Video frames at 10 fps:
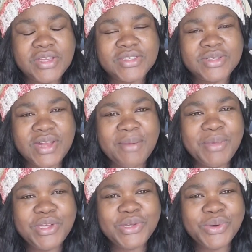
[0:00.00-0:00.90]
So let
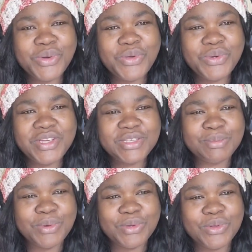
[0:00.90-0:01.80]
me show you this
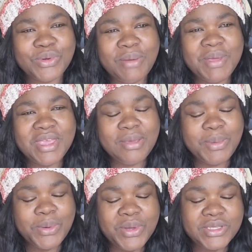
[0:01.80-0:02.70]
book. Don't let me
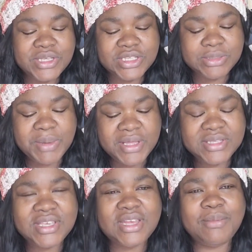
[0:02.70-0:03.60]
keep you in
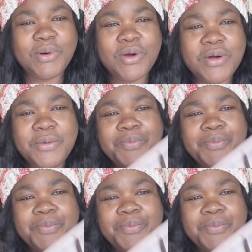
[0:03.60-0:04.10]
suspense anymore.